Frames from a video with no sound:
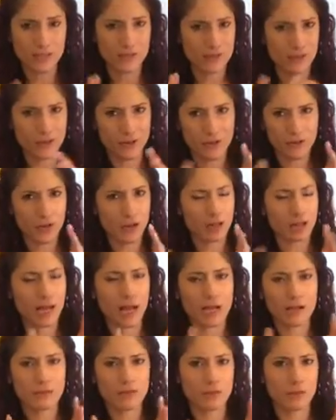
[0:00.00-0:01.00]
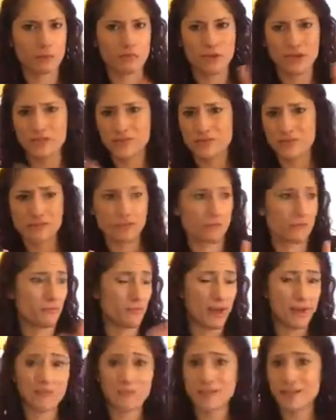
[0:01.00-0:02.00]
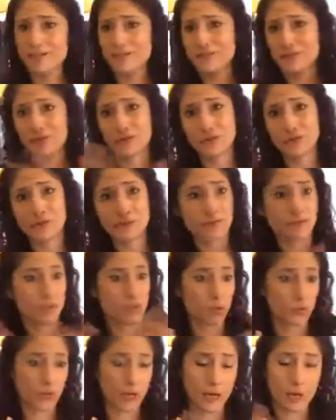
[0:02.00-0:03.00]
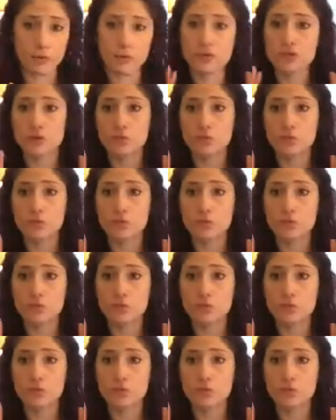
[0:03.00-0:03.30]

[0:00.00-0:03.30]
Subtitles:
And there are a lot of them ranging from 5 minutes to 30 minutes to an hour.